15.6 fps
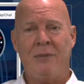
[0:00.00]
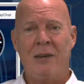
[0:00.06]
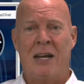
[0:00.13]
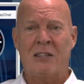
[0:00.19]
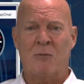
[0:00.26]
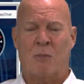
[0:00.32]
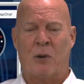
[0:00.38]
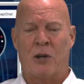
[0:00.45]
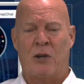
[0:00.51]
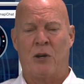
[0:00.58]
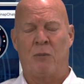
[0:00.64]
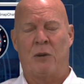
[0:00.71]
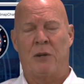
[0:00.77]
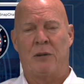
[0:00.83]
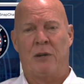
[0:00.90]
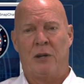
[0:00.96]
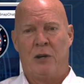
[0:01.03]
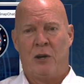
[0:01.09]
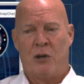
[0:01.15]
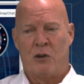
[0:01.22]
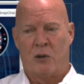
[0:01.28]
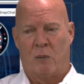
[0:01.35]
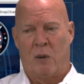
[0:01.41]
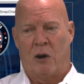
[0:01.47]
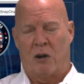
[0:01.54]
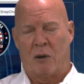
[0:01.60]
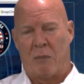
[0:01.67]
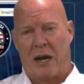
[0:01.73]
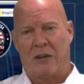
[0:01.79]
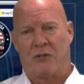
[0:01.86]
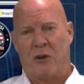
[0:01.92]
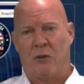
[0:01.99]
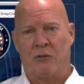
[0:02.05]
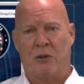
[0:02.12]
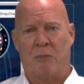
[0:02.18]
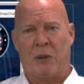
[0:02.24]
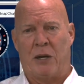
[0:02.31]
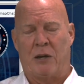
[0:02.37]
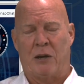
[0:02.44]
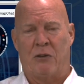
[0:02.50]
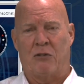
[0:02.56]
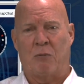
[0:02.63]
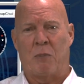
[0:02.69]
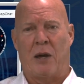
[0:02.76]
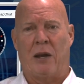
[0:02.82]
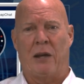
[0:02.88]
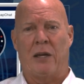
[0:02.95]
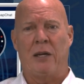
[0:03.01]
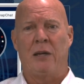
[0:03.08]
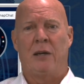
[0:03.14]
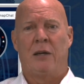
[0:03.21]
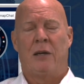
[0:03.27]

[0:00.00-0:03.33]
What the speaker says: That's a pretty good one. You're welcome. I chose it because Spindley,